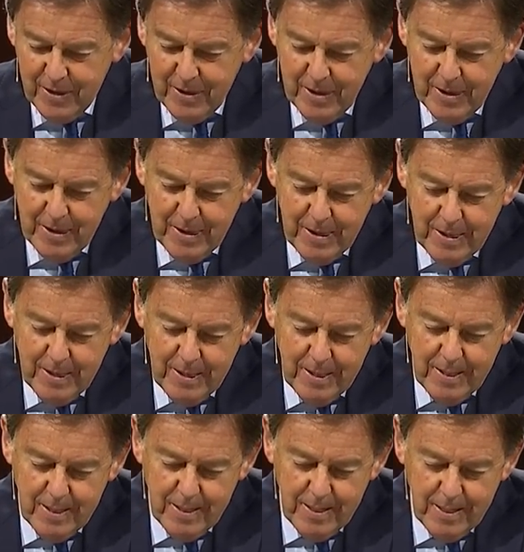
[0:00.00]

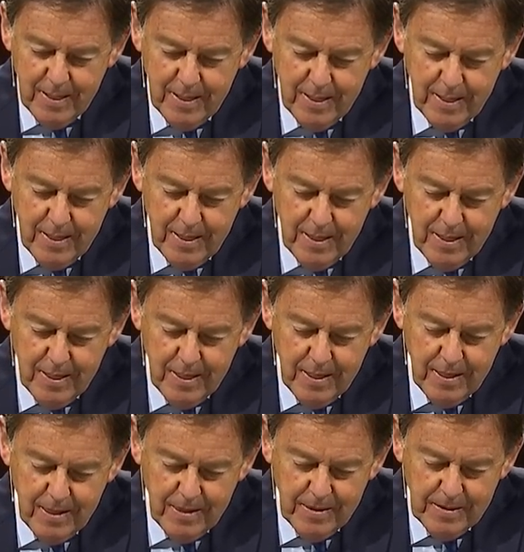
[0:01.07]

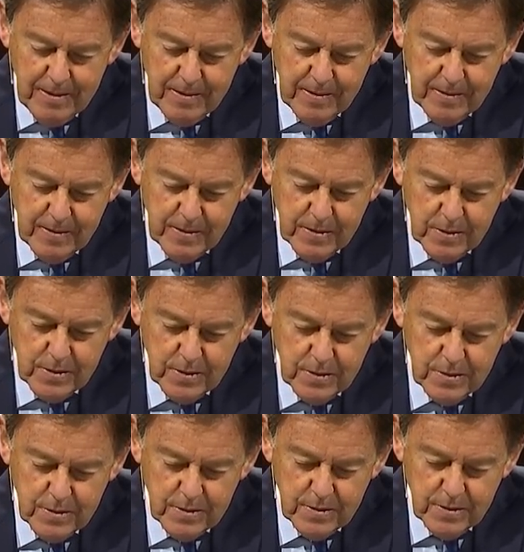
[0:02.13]

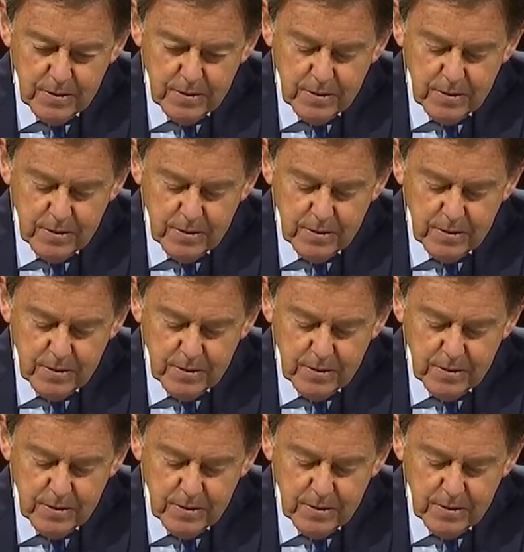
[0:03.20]
(no one is talking)